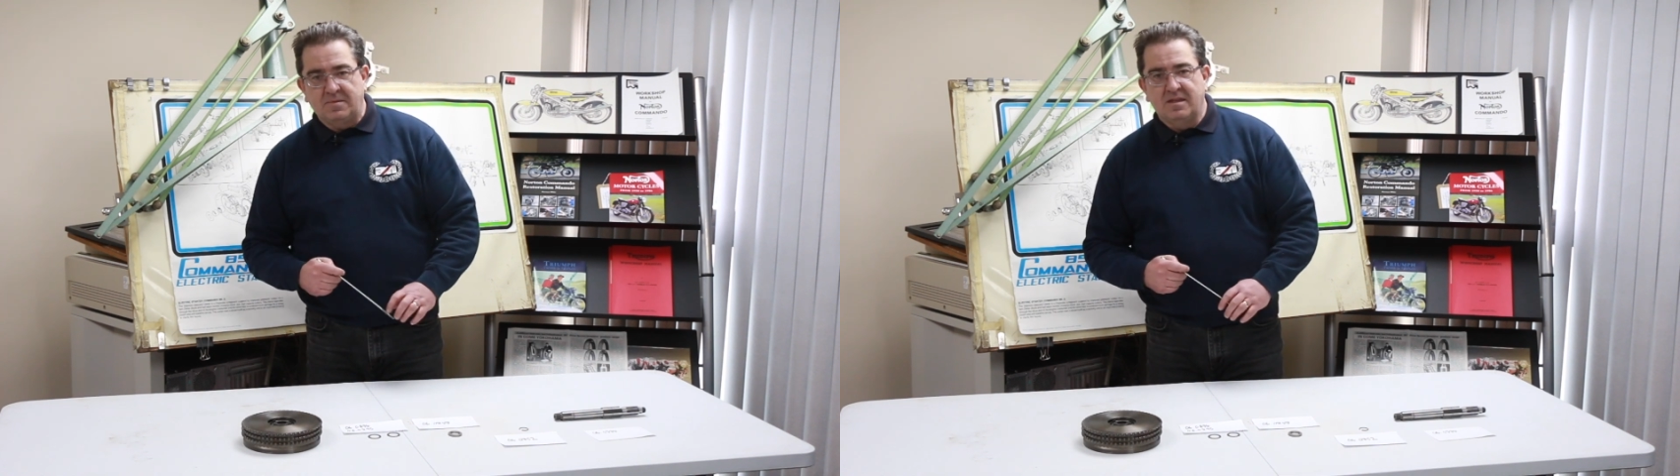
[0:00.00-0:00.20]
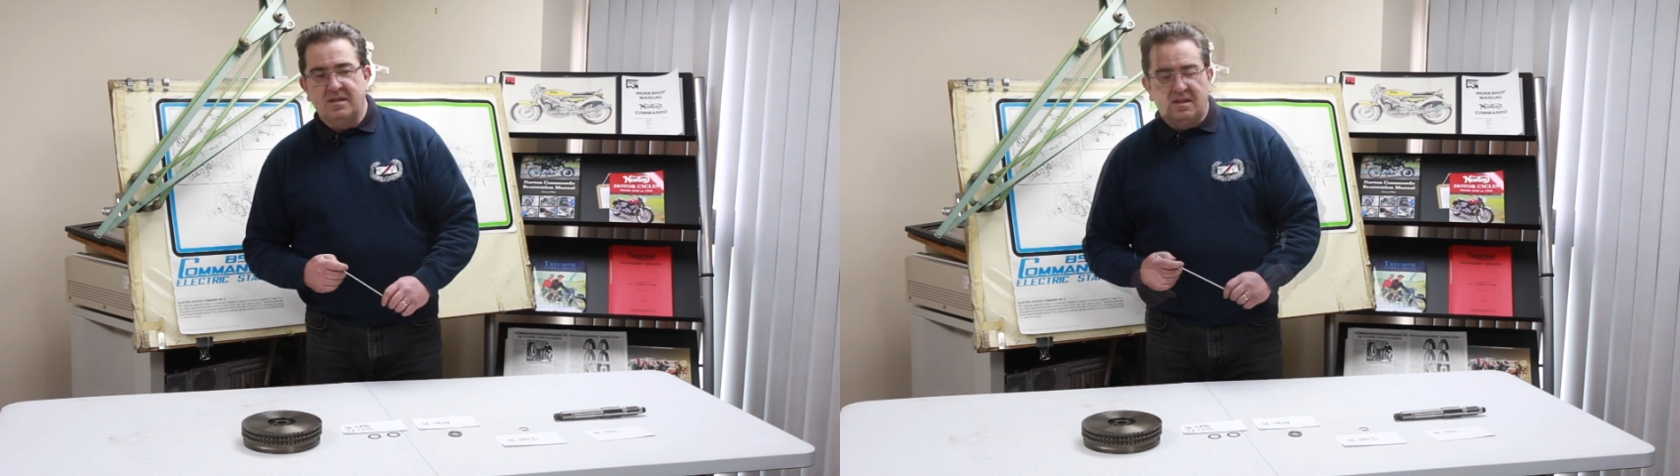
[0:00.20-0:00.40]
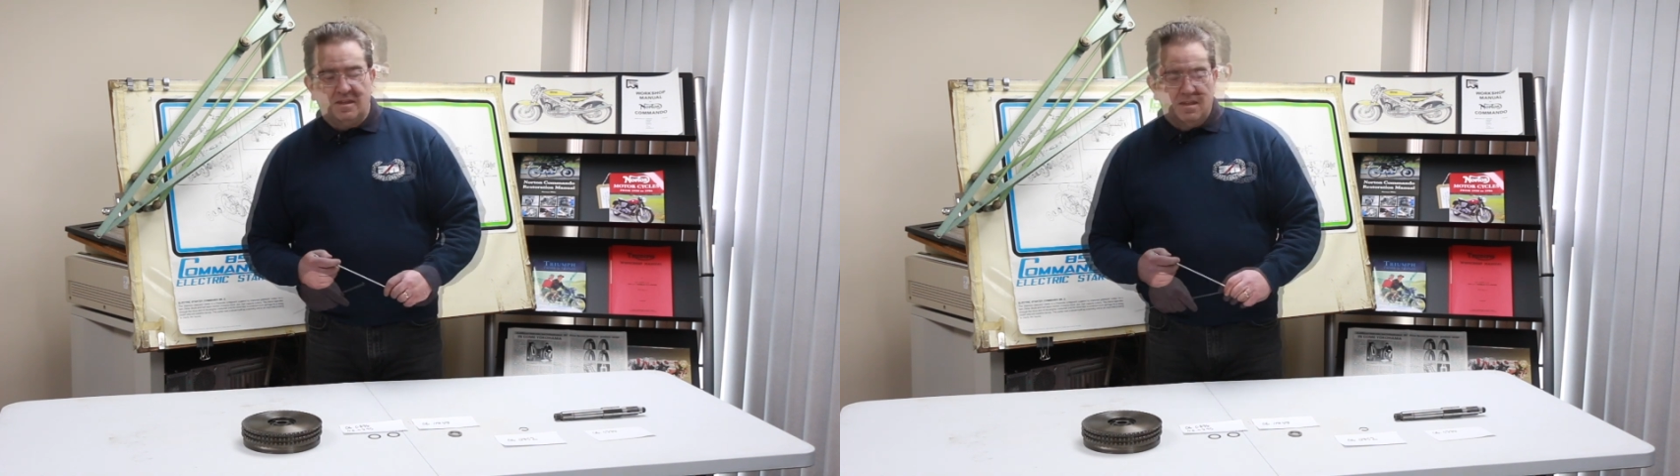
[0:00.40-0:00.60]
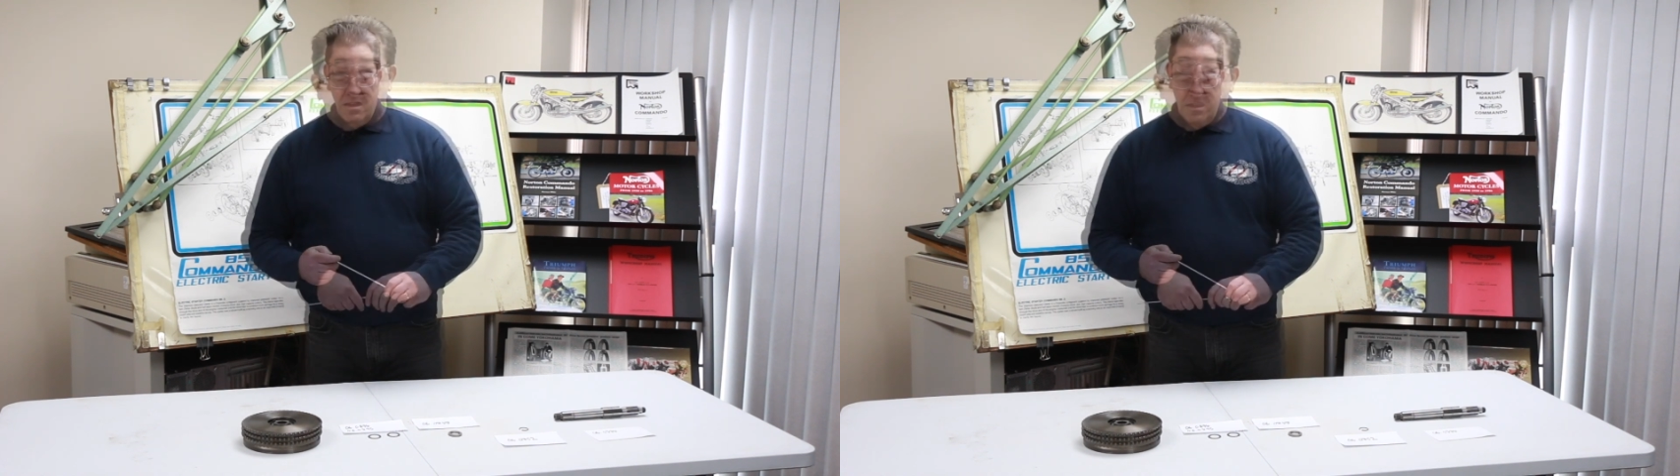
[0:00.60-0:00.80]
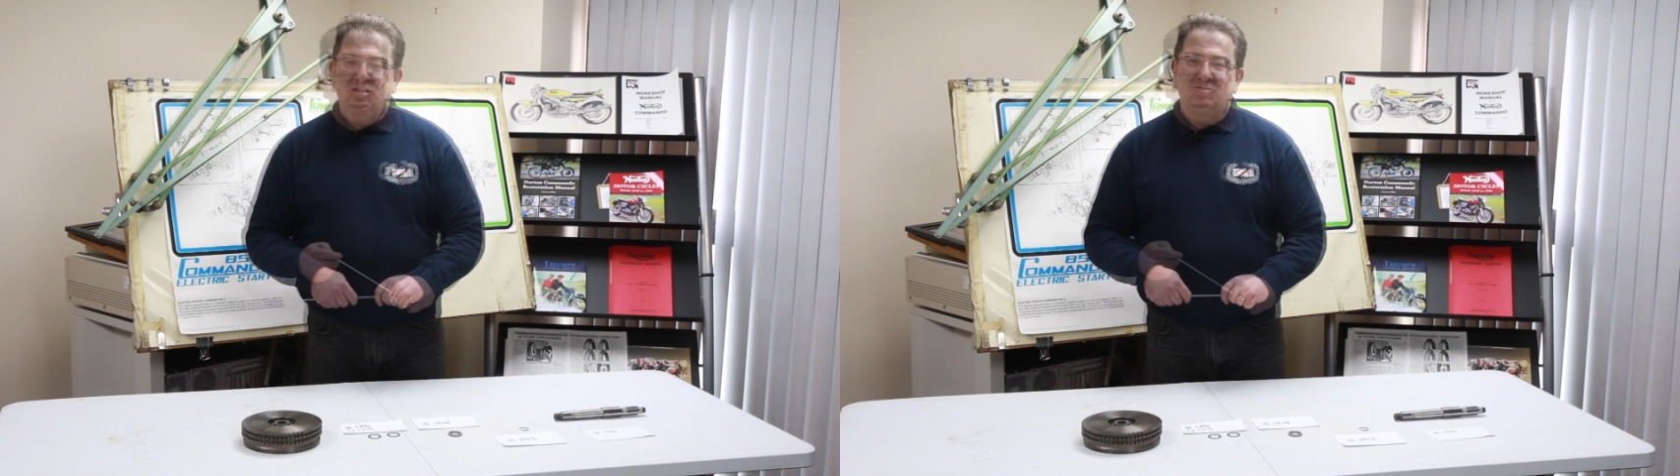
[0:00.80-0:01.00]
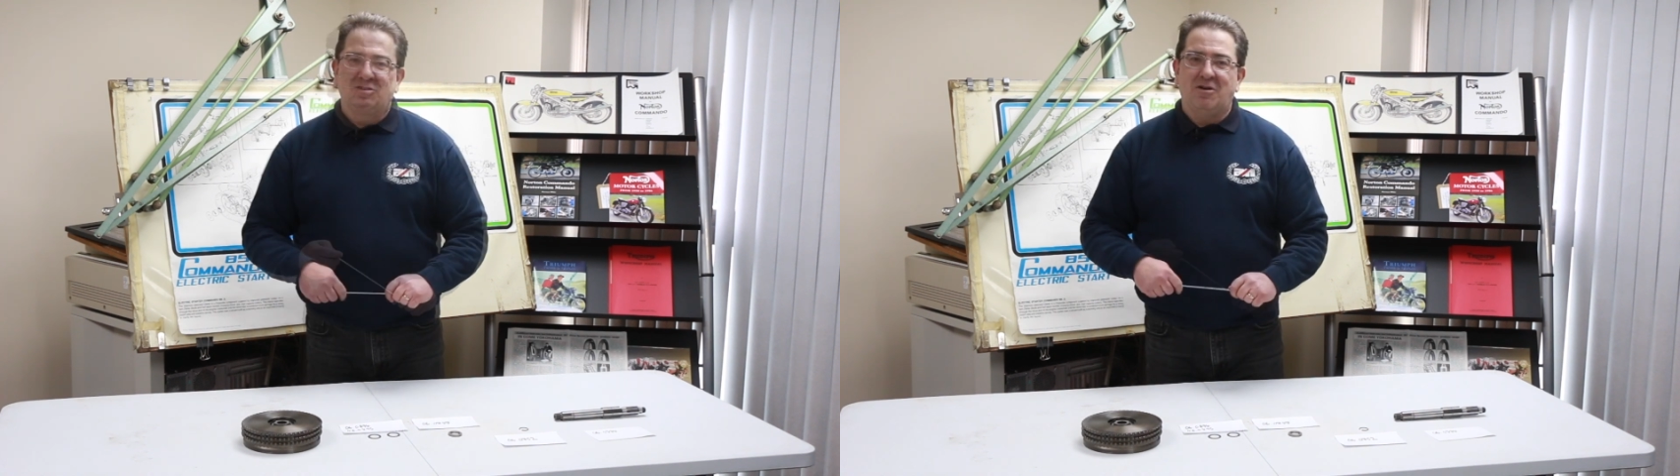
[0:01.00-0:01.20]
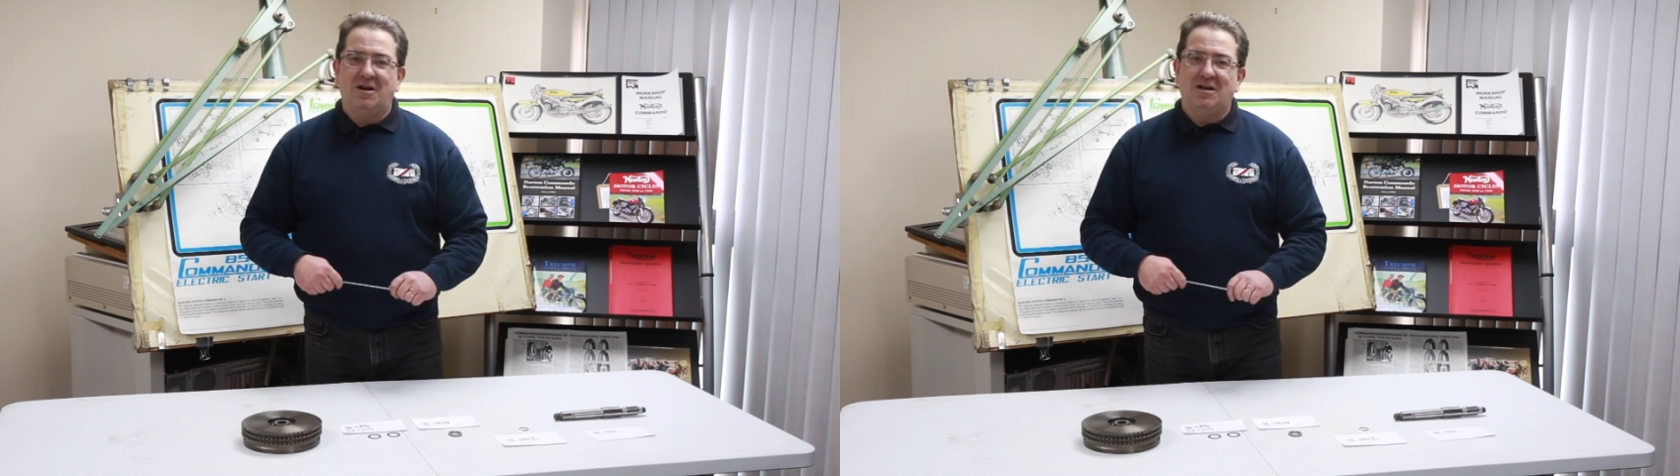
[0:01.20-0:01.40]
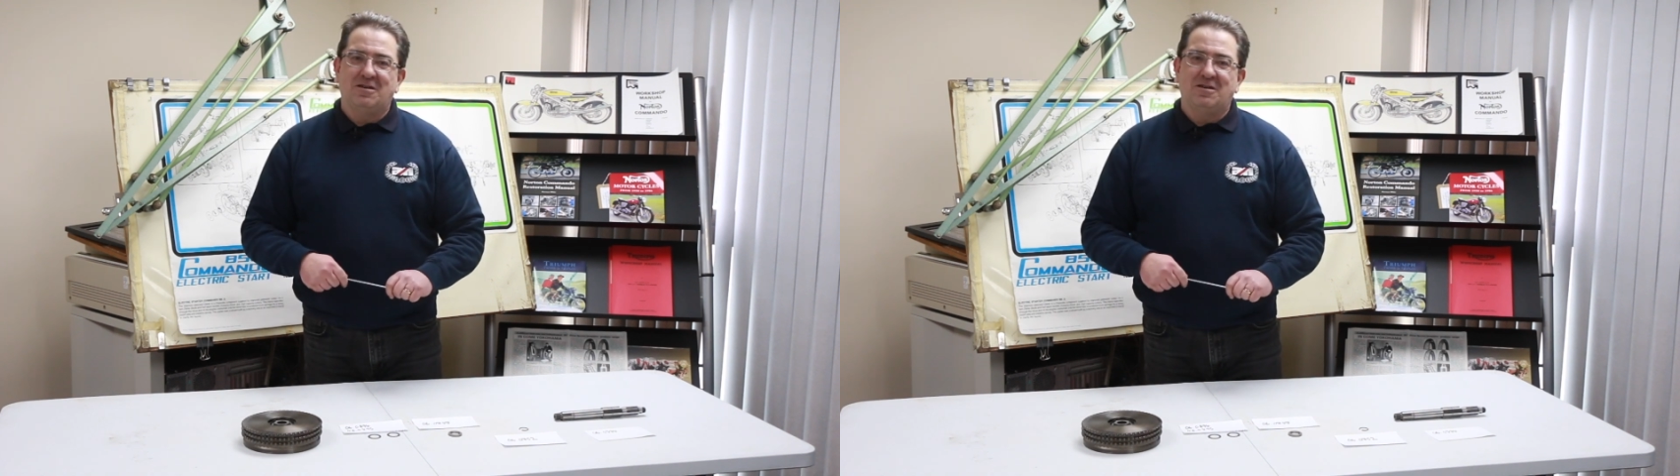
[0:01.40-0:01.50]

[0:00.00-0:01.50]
If you've got any